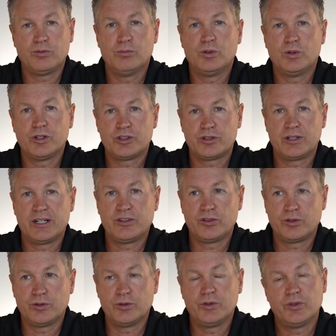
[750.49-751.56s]
more
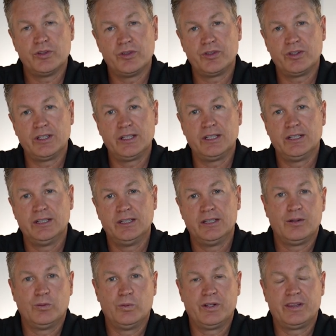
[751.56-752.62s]
translucency
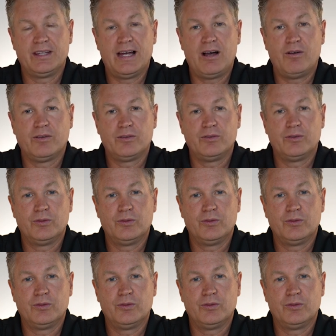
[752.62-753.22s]
without